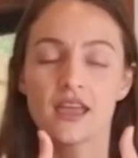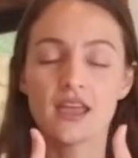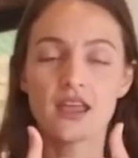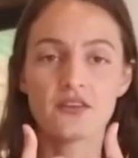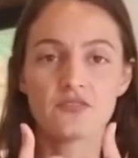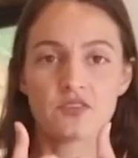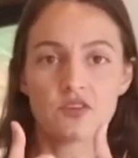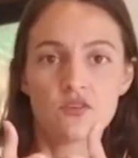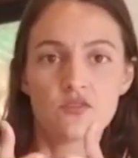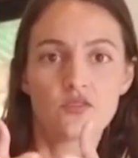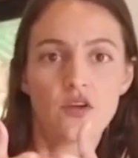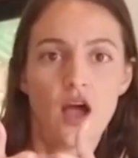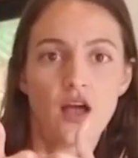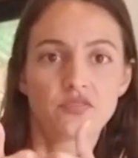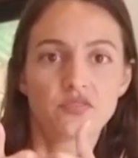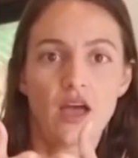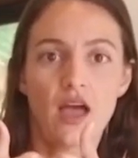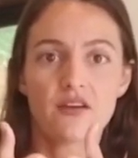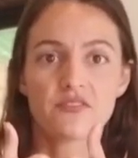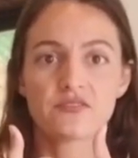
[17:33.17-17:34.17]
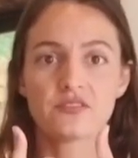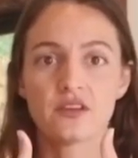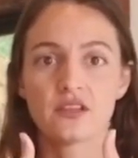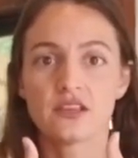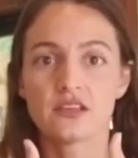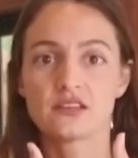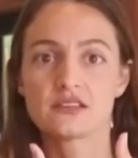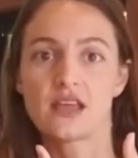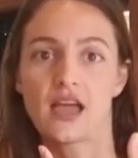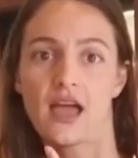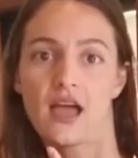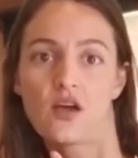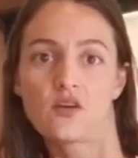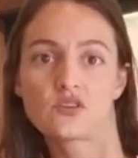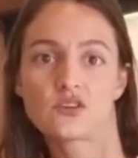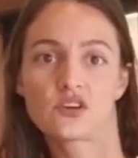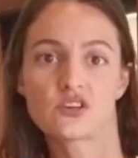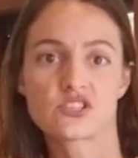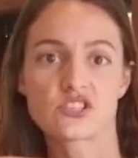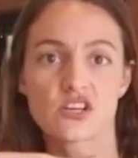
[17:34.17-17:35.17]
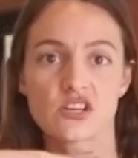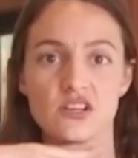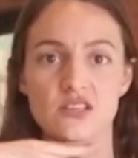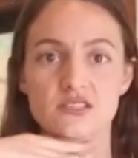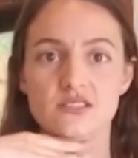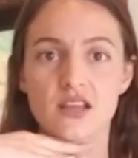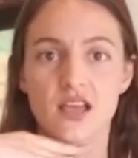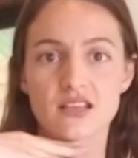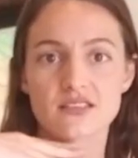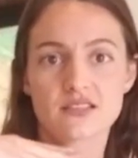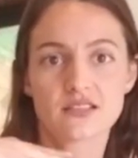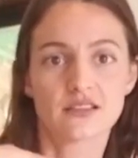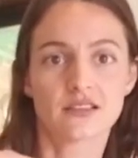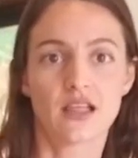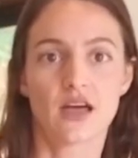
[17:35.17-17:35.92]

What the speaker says: If you've got that feeling down, your chin is nice and